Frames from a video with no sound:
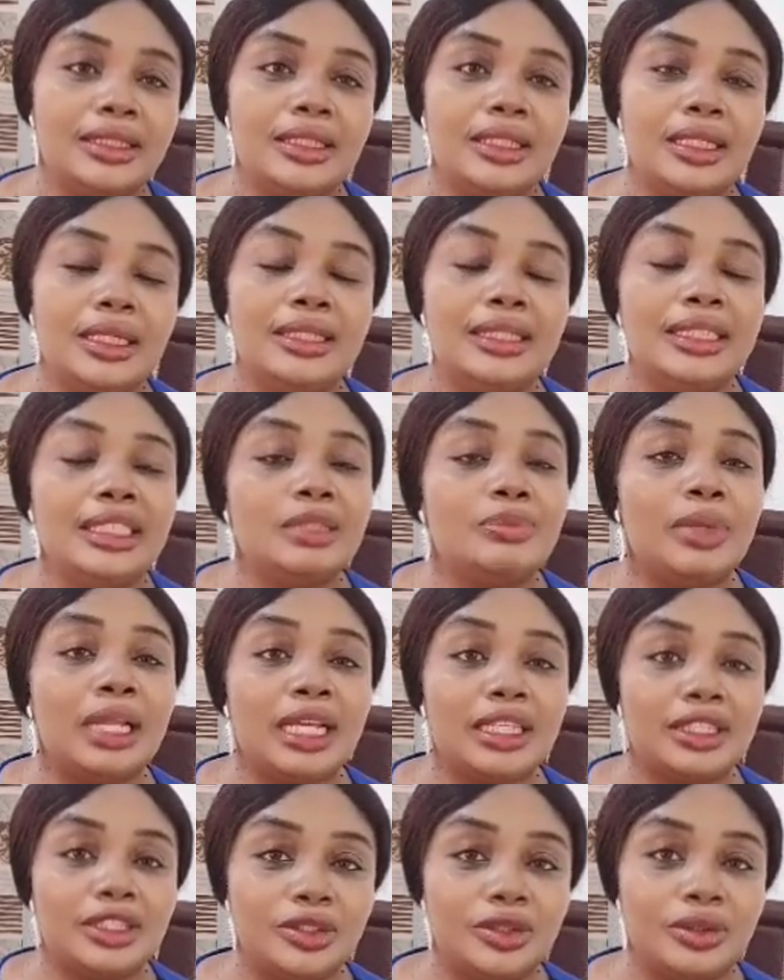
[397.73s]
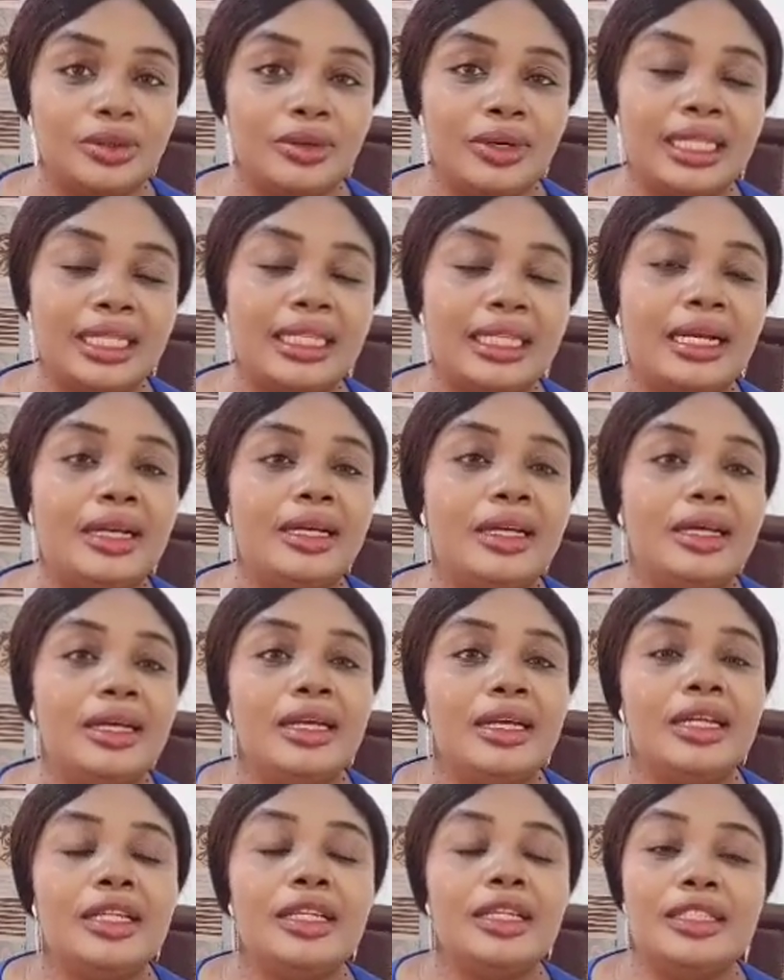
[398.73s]
this black stone rather,
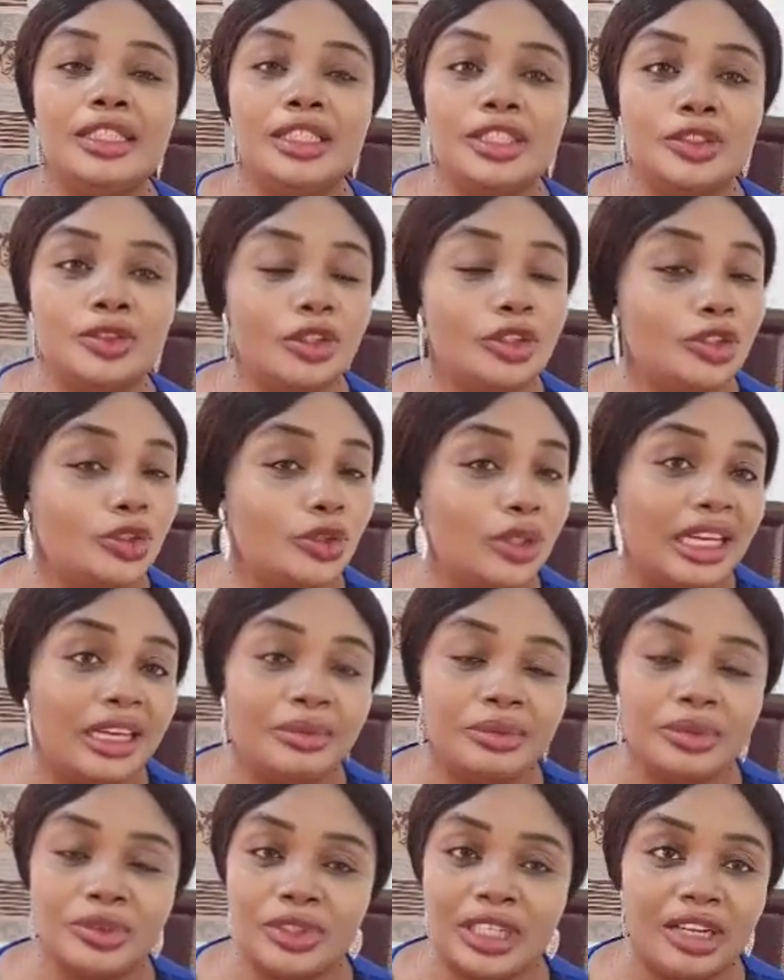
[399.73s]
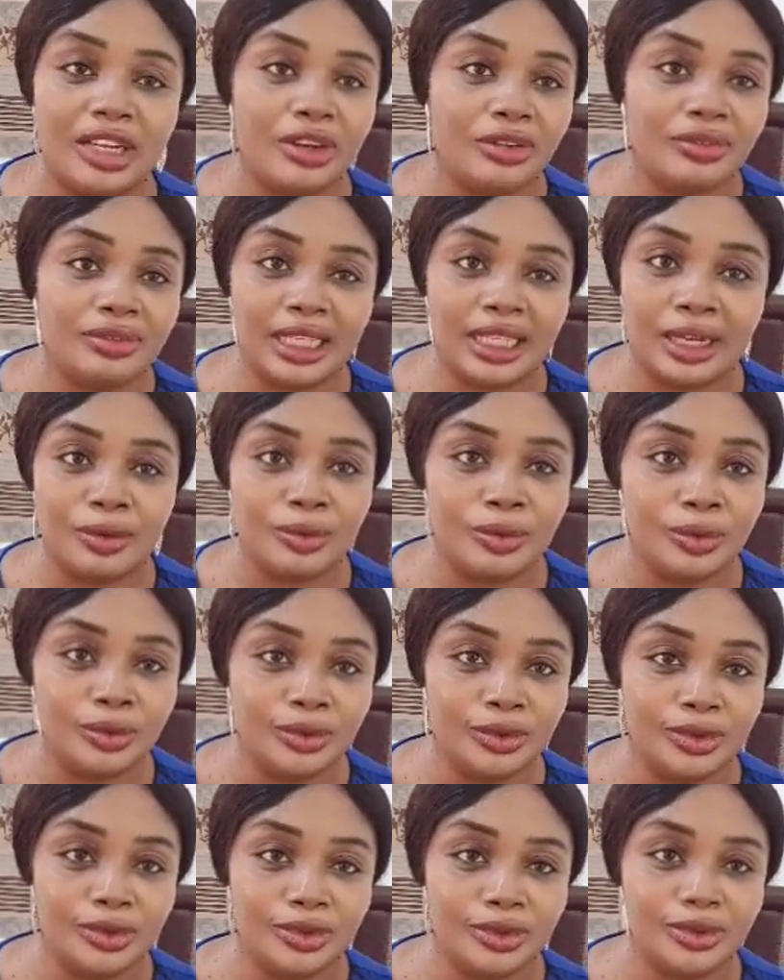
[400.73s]
it is going to help dry off that wound.
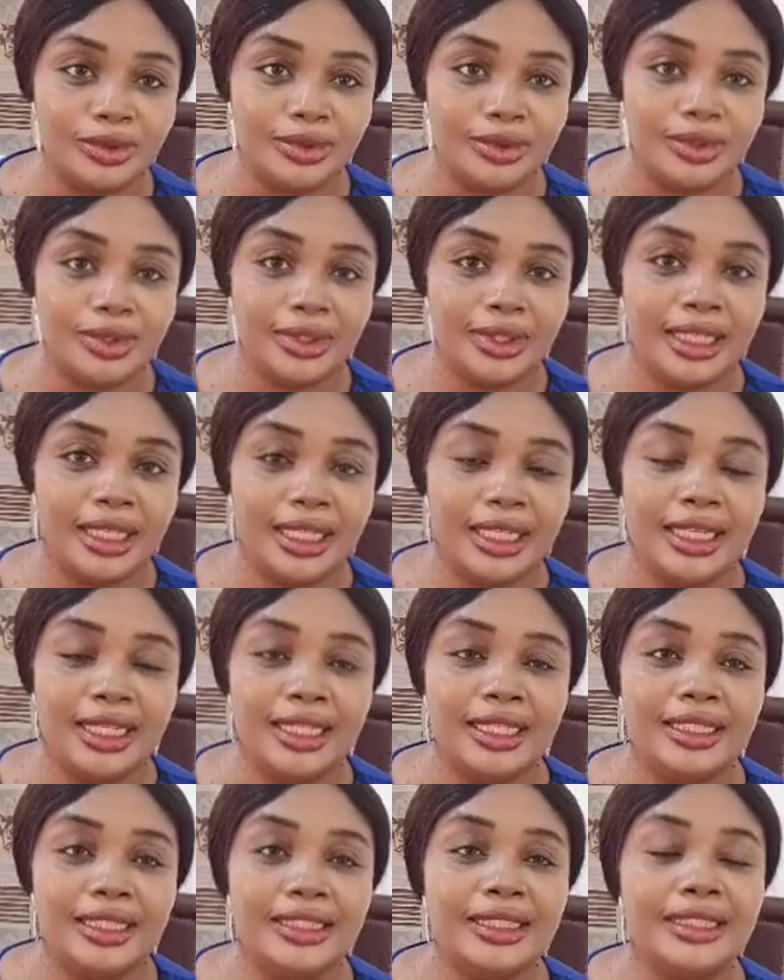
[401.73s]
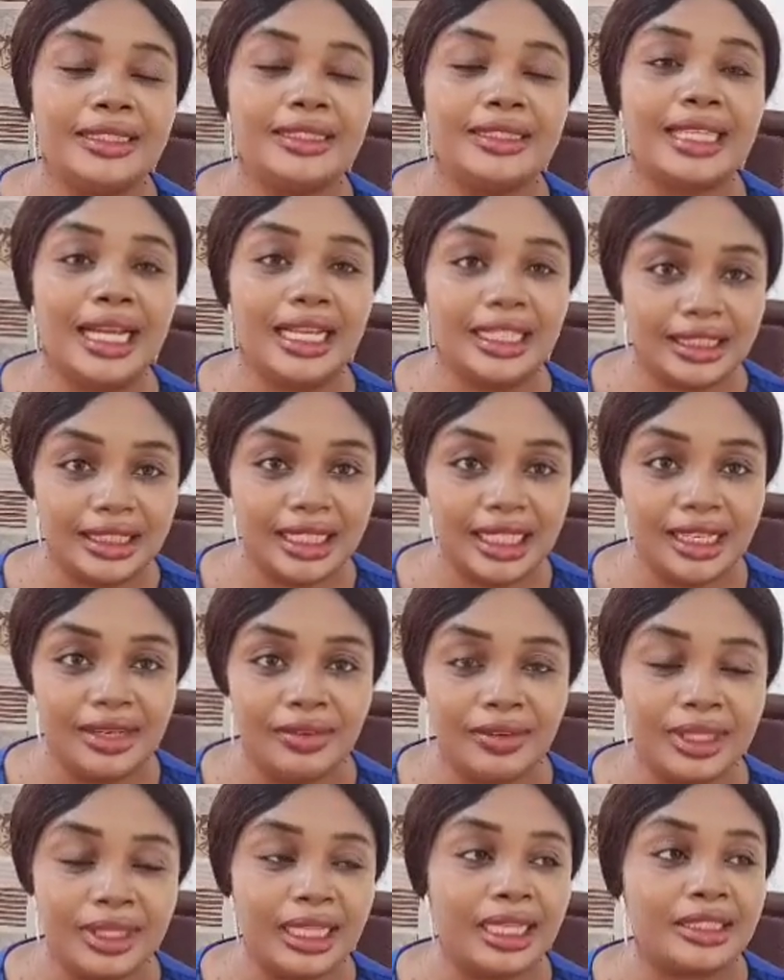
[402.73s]
This achere
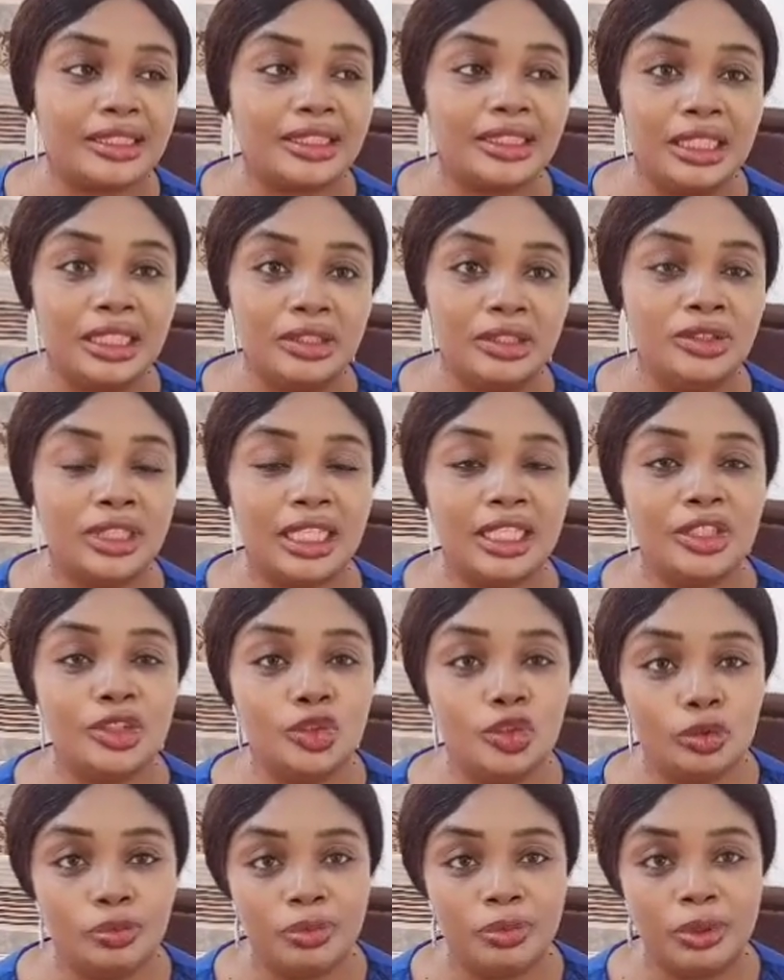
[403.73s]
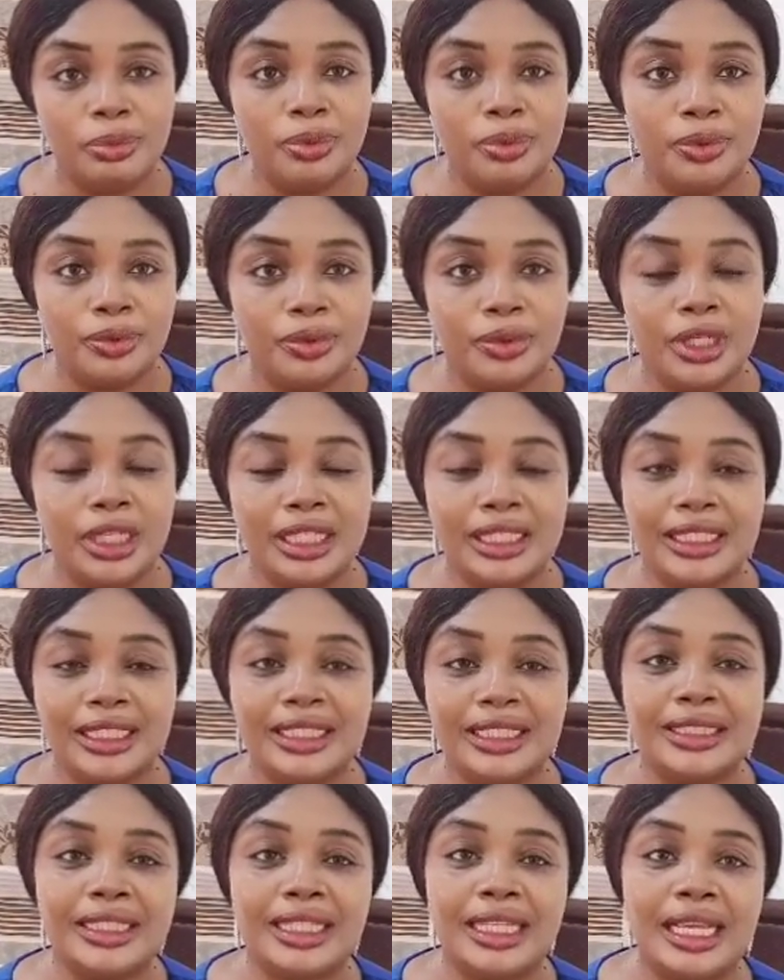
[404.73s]
that they usually do people, this
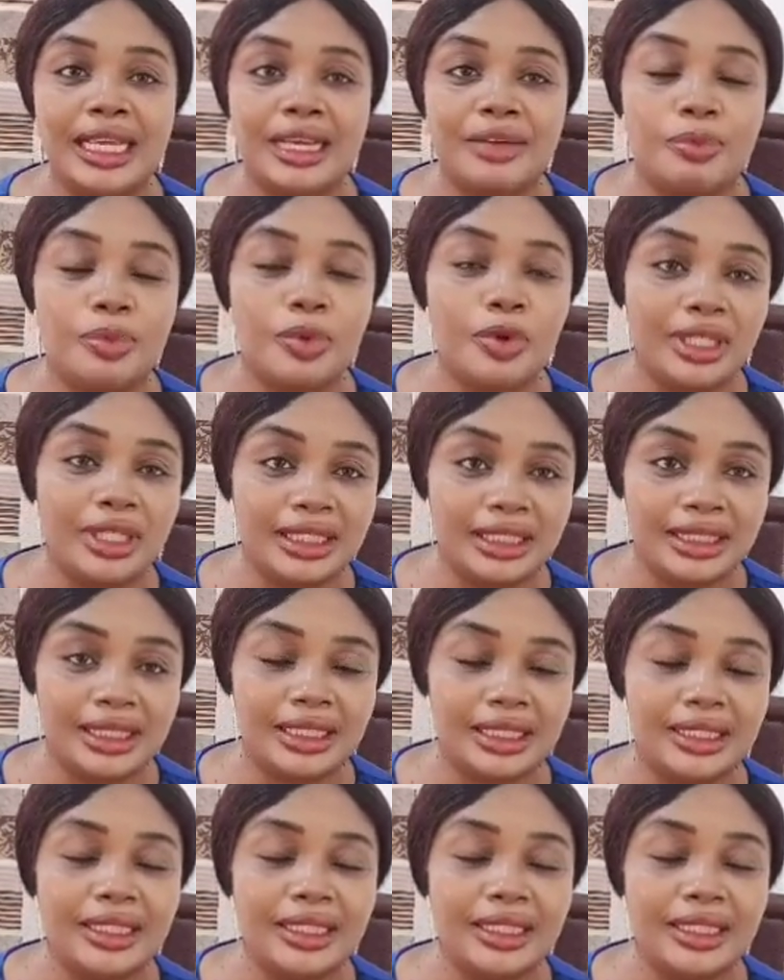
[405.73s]
leg poison,